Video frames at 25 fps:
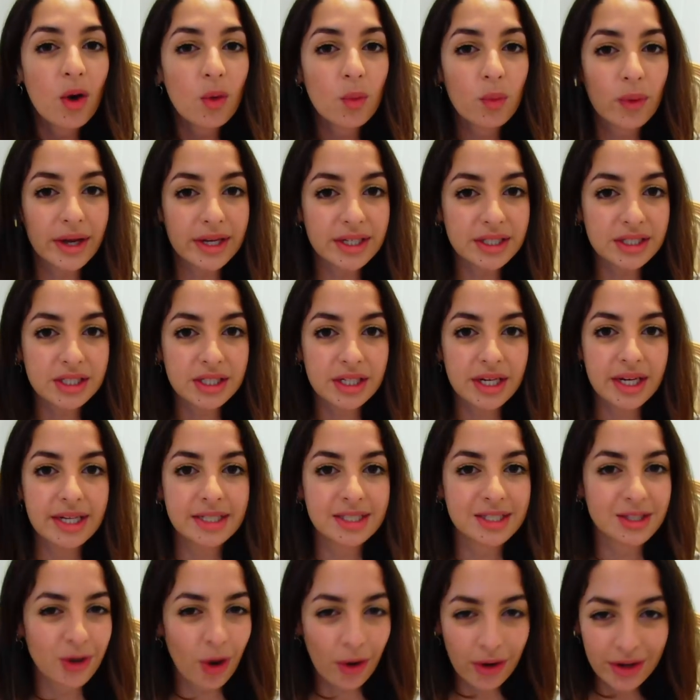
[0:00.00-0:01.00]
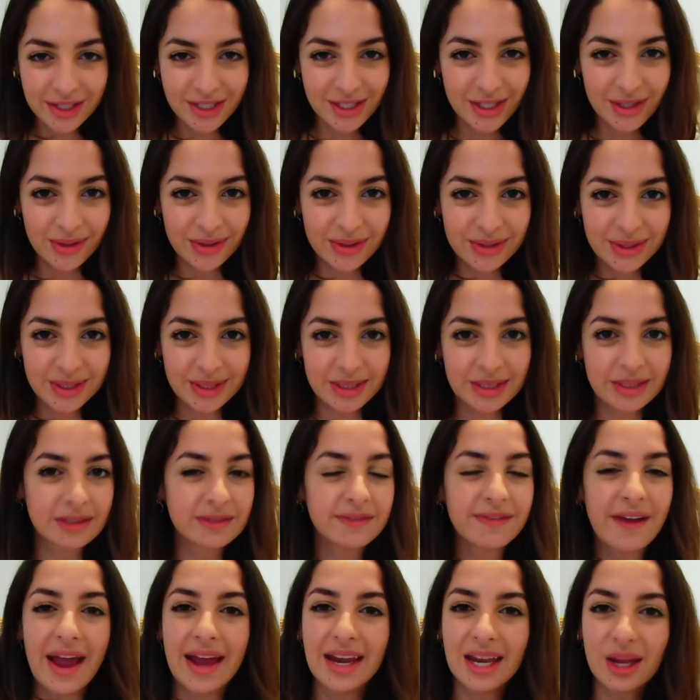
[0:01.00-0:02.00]
which is not
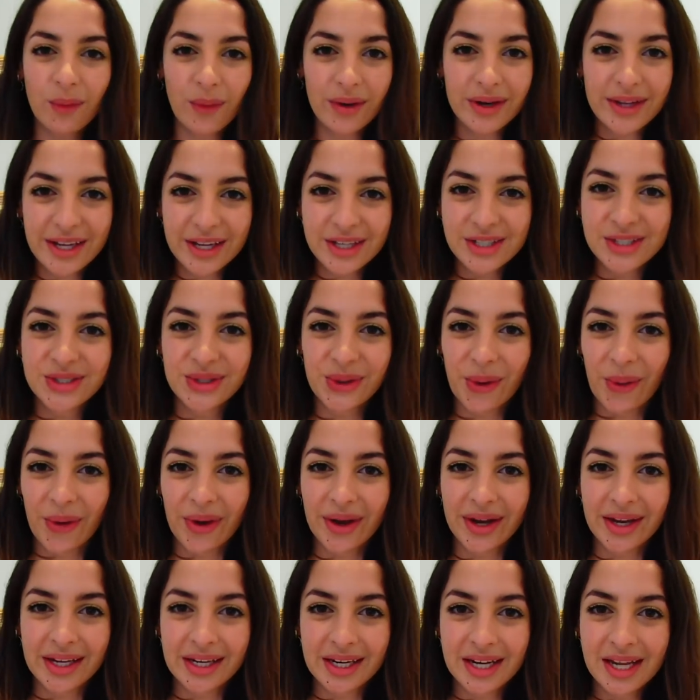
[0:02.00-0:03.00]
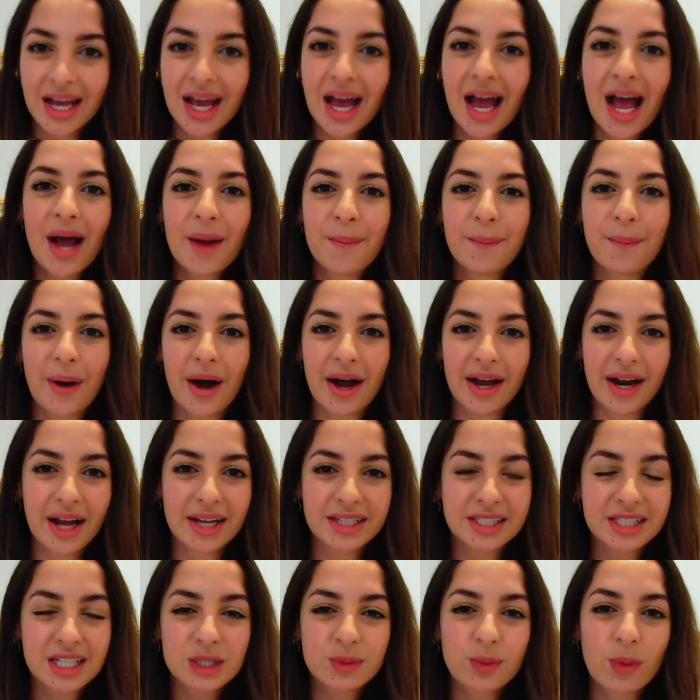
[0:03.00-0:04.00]
exclusive, anyone can join, but
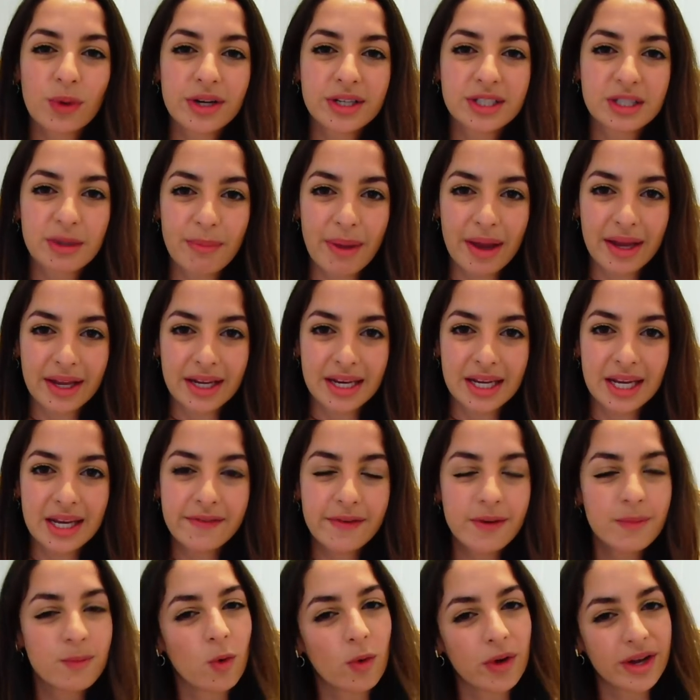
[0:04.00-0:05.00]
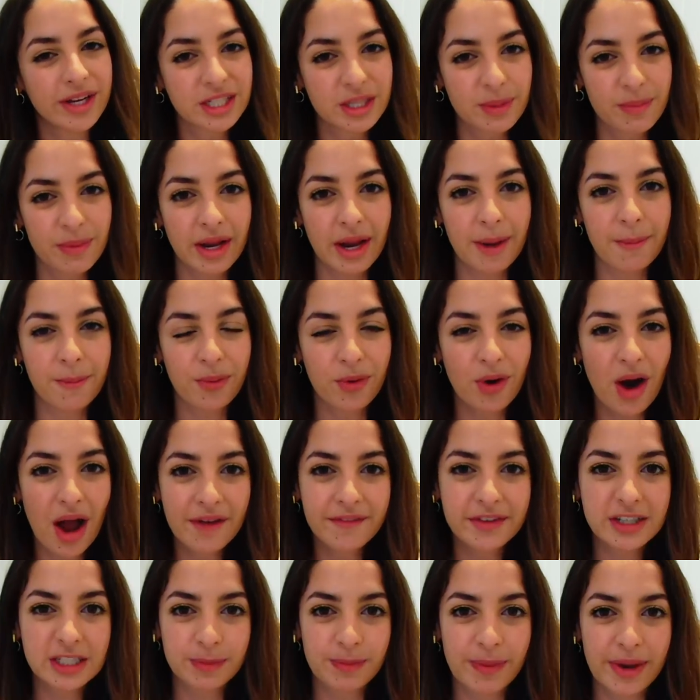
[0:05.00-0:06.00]
I just wanted to make it even more intimate and
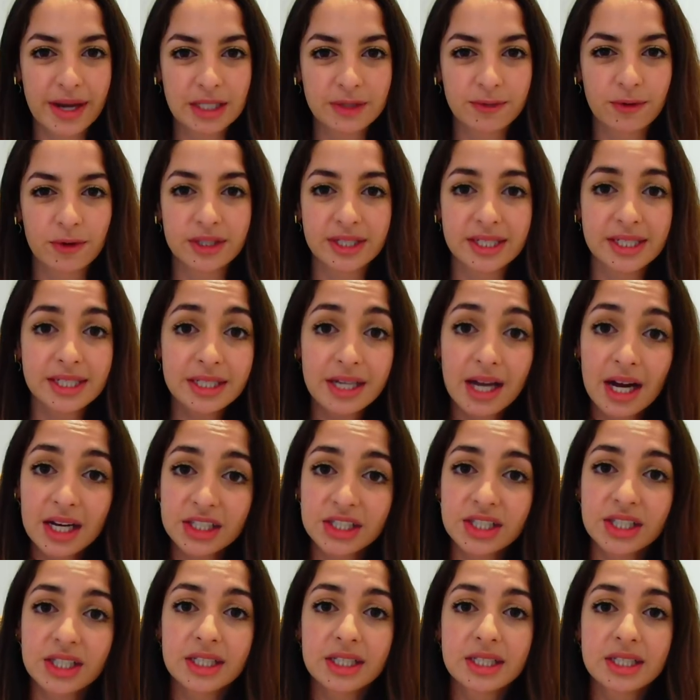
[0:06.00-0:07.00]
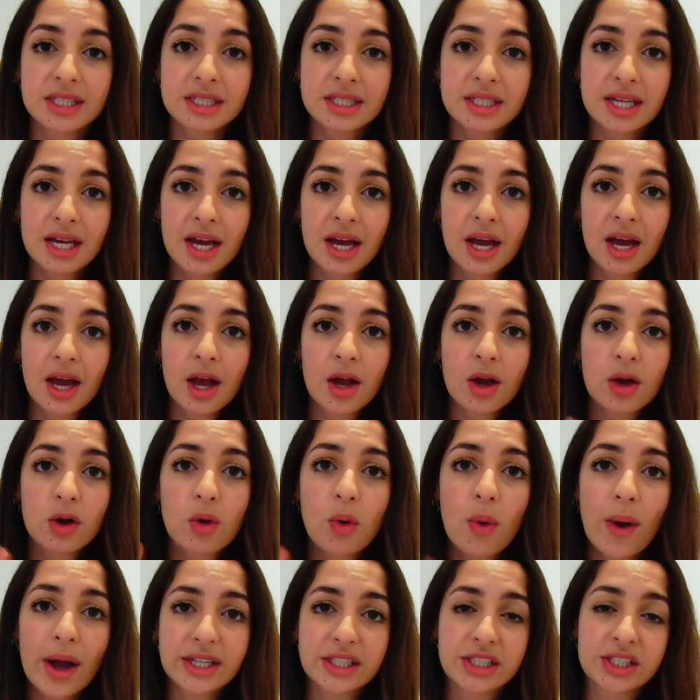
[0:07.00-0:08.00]
private space with discussions,
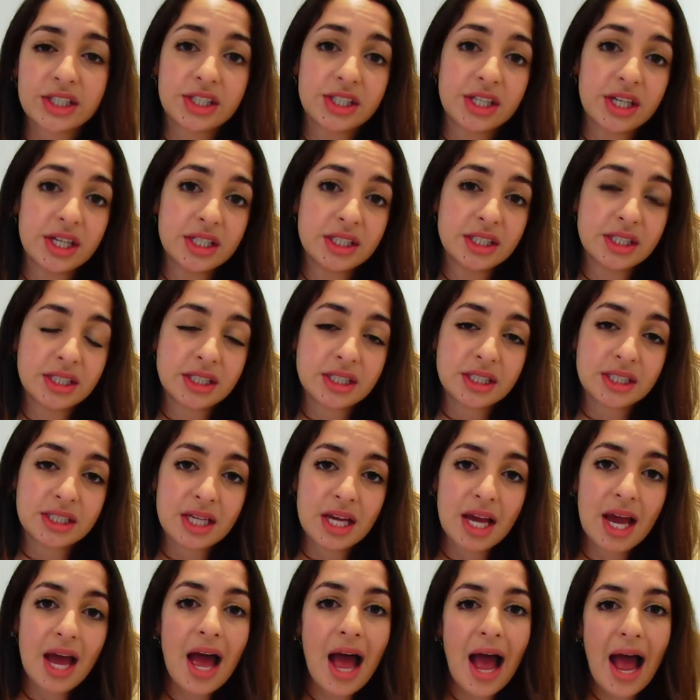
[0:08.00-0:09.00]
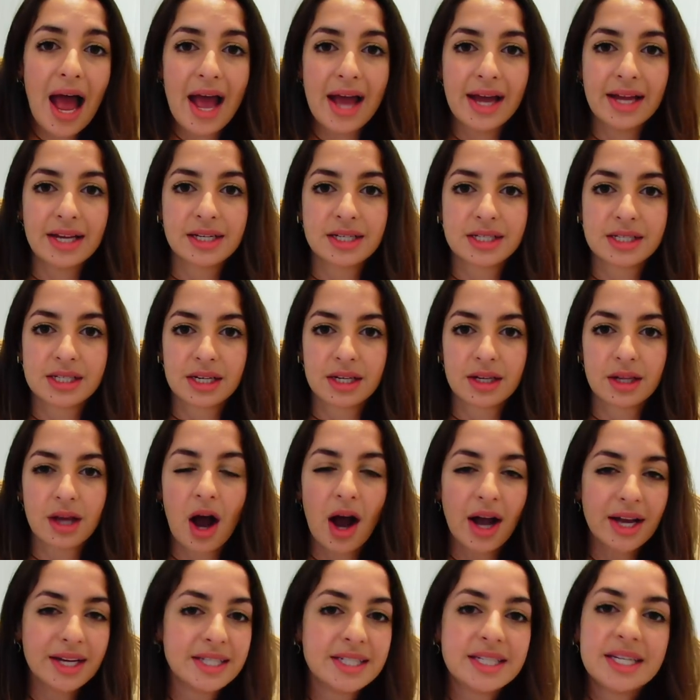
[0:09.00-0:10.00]
questions, and
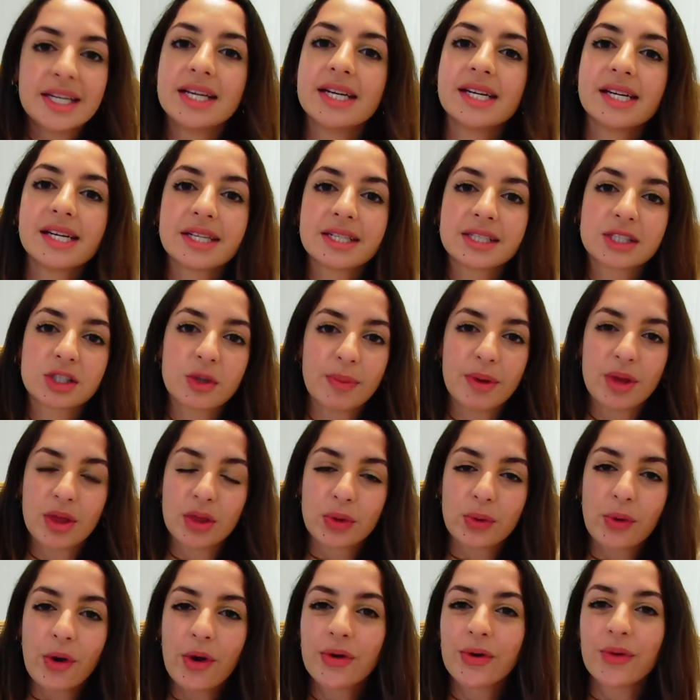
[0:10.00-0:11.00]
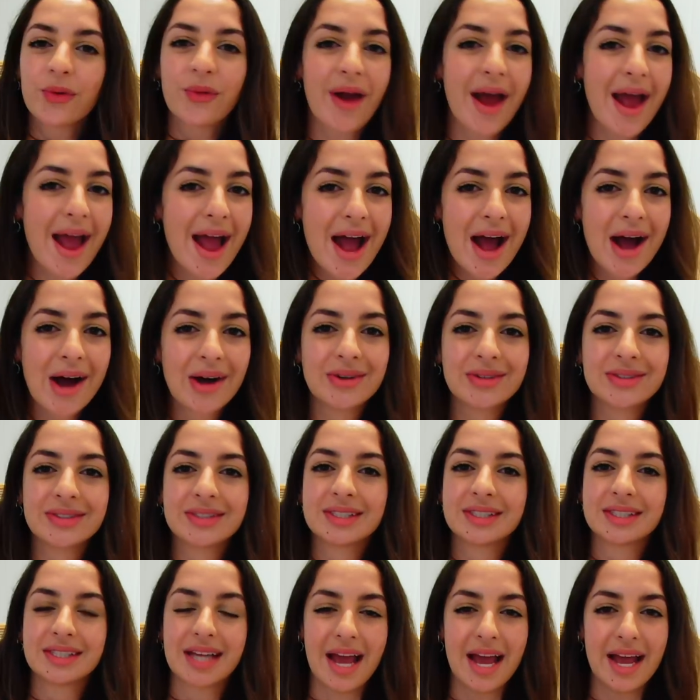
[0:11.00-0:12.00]
ideas to be thrown around
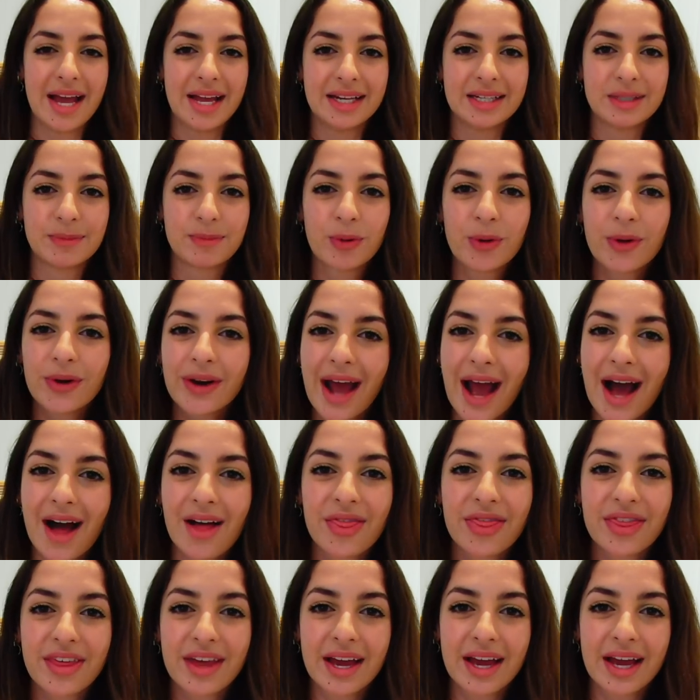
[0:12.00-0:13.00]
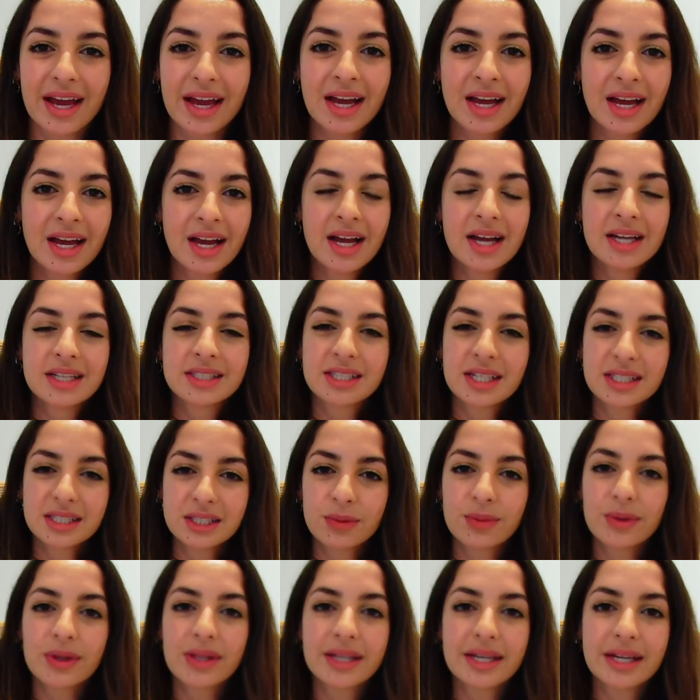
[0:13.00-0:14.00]
and put out there. Just
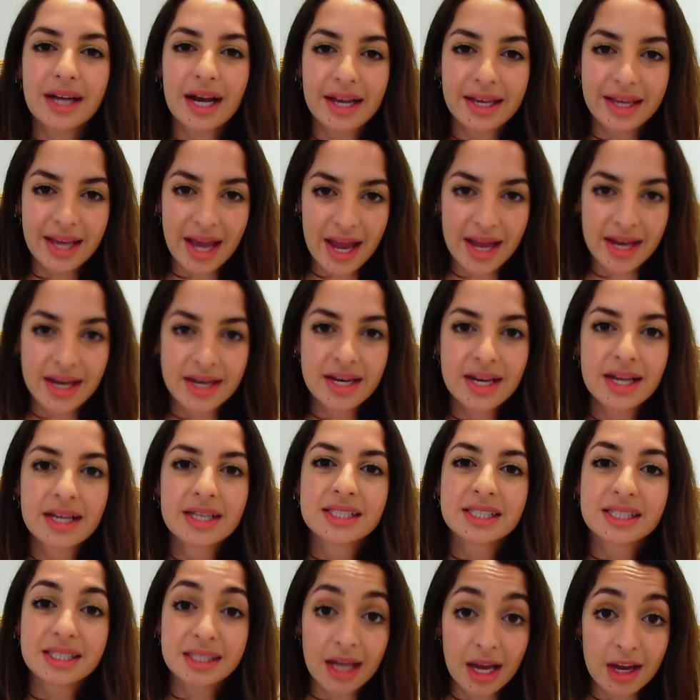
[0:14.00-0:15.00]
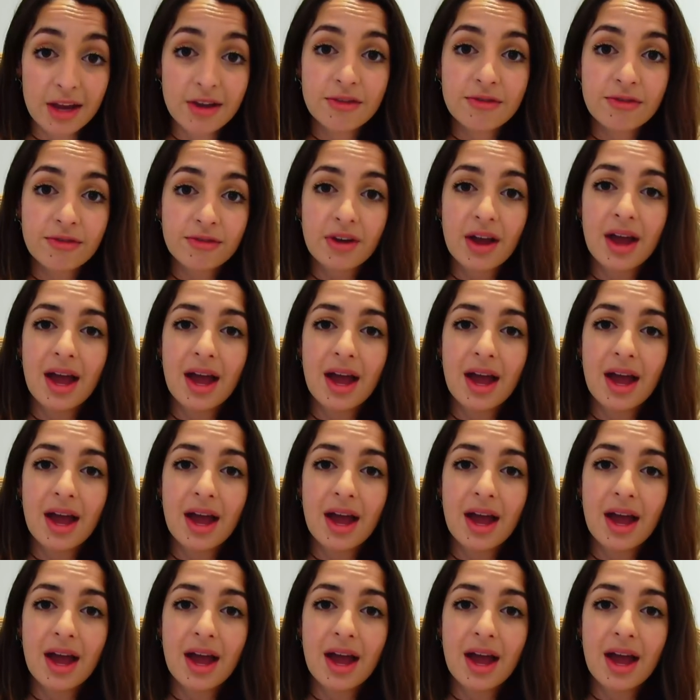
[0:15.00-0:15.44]
to really, again, safe,